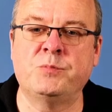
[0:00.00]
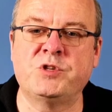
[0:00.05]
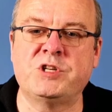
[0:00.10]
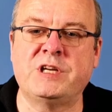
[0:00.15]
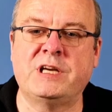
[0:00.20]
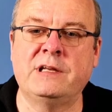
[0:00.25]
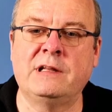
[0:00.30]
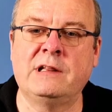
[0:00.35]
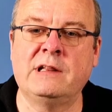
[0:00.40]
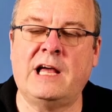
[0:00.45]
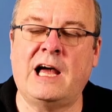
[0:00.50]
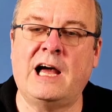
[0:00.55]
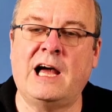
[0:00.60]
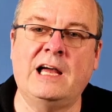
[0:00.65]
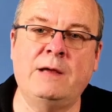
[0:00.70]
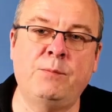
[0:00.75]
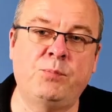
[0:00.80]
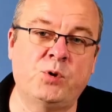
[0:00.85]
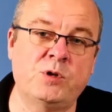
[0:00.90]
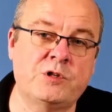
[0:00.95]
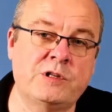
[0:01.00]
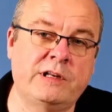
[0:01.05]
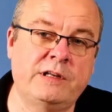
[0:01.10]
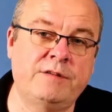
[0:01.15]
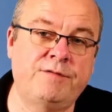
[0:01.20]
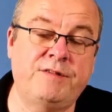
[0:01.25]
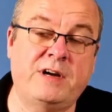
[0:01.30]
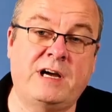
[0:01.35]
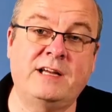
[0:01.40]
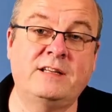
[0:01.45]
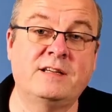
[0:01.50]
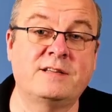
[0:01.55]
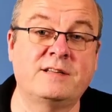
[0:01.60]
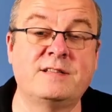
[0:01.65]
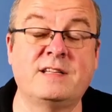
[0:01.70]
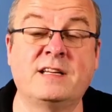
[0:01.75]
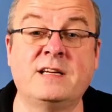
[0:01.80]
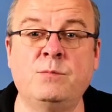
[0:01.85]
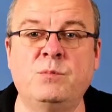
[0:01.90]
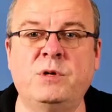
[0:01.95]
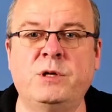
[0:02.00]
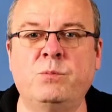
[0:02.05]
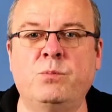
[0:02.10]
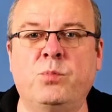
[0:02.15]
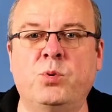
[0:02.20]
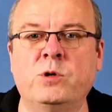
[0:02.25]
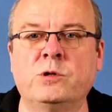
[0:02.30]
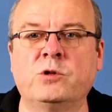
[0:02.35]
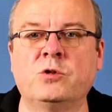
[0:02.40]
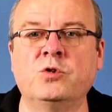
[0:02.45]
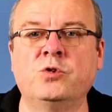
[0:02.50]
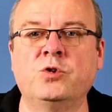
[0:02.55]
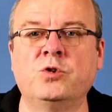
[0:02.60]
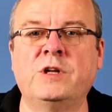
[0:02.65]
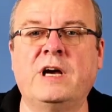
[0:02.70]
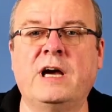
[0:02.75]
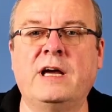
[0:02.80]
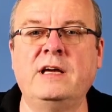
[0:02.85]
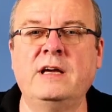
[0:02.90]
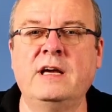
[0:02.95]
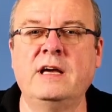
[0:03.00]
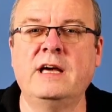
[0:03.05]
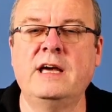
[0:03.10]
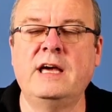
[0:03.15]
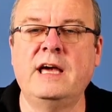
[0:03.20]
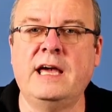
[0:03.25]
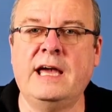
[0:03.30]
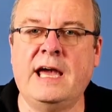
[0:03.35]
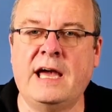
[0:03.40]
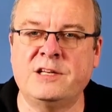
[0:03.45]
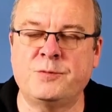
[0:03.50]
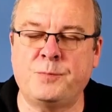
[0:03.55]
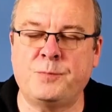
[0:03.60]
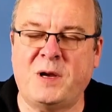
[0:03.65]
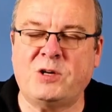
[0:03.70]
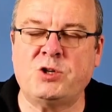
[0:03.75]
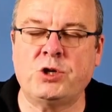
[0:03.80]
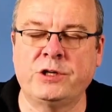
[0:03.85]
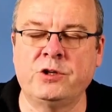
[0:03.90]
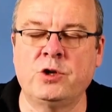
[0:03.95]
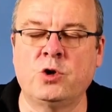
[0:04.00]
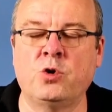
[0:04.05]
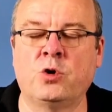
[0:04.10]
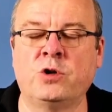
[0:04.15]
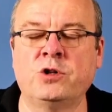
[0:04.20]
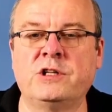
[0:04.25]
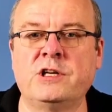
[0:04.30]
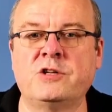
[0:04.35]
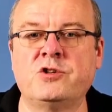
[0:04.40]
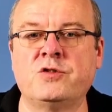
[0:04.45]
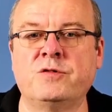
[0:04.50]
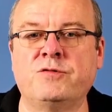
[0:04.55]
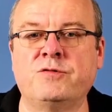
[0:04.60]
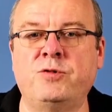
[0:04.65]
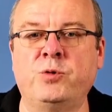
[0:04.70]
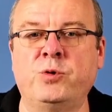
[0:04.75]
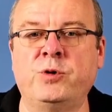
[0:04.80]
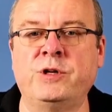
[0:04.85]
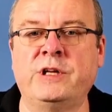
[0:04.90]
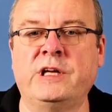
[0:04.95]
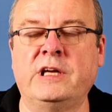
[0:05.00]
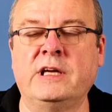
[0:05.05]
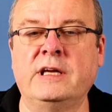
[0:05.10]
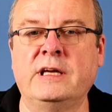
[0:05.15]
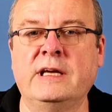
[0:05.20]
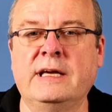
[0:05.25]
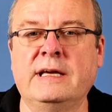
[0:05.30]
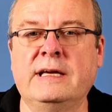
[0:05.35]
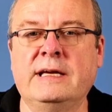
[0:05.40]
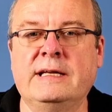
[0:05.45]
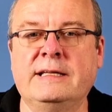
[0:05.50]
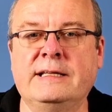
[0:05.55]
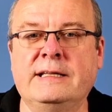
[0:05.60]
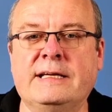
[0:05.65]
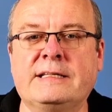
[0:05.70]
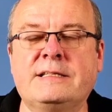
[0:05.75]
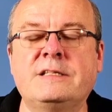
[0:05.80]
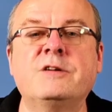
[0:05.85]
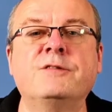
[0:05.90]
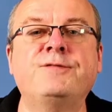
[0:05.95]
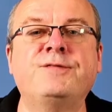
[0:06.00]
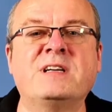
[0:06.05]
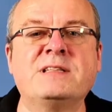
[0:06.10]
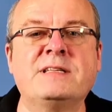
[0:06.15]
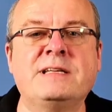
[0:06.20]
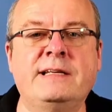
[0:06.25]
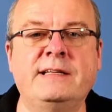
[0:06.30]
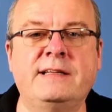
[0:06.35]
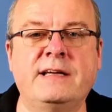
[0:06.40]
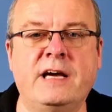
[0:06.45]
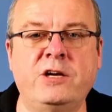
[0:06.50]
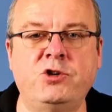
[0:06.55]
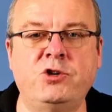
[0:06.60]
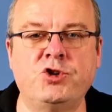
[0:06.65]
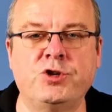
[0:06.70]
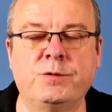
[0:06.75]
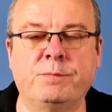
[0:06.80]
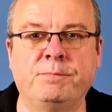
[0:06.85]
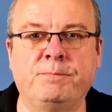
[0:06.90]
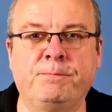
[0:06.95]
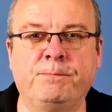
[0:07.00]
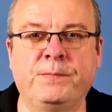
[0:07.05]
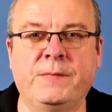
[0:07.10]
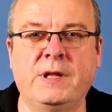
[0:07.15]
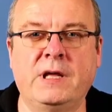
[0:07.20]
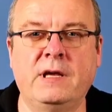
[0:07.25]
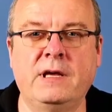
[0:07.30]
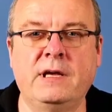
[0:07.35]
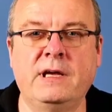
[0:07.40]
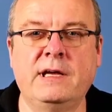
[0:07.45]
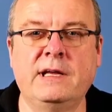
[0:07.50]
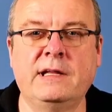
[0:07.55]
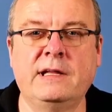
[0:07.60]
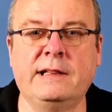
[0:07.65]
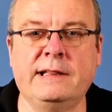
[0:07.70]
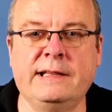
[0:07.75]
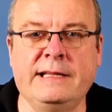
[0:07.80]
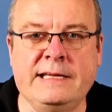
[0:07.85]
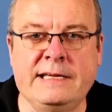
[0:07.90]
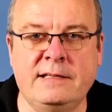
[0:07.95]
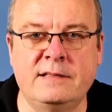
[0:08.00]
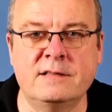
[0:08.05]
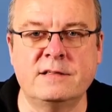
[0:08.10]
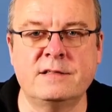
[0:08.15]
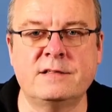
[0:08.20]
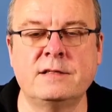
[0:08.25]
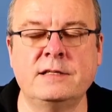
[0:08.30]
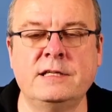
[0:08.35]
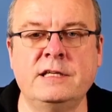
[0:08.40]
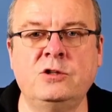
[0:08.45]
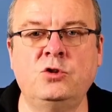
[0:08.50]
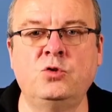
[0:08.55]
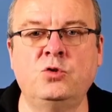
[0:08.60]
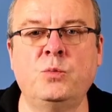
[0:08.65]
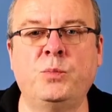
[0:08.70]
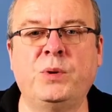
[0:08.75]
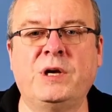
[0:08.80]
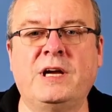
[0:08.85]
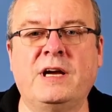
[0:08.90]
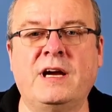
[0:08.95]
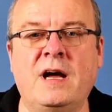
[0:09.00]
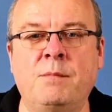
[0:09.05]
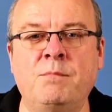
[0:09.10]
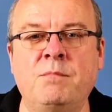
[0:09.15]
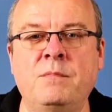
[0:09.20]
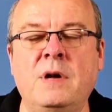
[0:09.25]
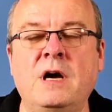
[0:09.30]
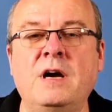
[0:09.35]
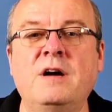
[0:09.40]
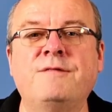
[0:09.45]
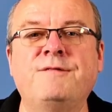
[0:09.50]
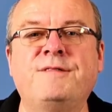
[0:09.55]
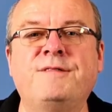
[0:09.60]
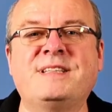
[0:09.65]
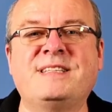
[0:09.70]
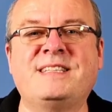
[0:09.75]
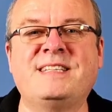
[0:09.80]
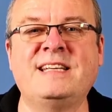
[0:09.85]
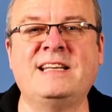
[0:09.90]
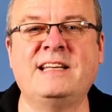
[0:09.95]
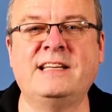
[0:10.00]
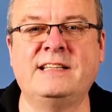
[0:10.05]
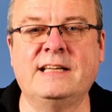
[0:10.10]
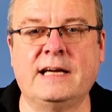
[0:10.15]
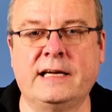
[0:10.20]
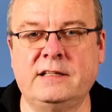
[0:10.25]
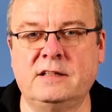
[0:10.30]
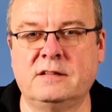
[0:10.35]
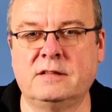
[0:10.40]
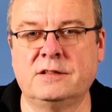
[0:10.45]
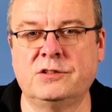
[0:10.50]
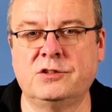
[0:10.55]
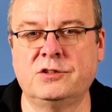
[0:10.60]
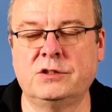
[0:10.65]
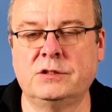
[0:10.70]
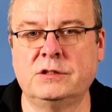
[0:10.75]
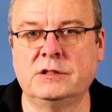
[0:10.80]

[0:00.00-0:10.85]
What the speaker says: skill I personally find extremely important today, especially in the context of learning. That's facilitation. Leaders need to become facilitators.